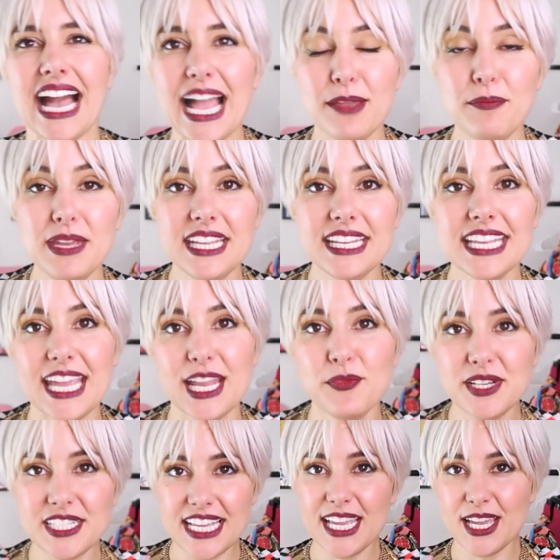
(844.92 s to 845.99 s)
I mean, can
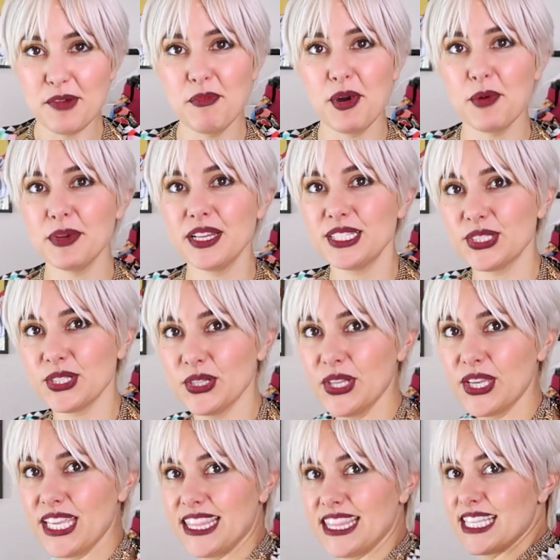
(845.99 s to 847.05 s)
we take a moment to
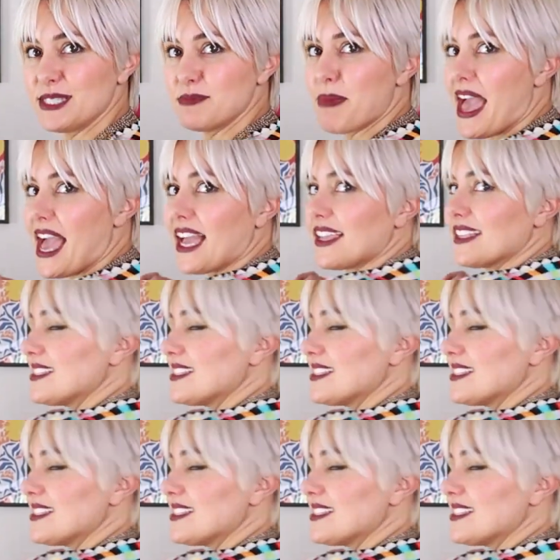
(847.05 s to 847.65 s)
look at this back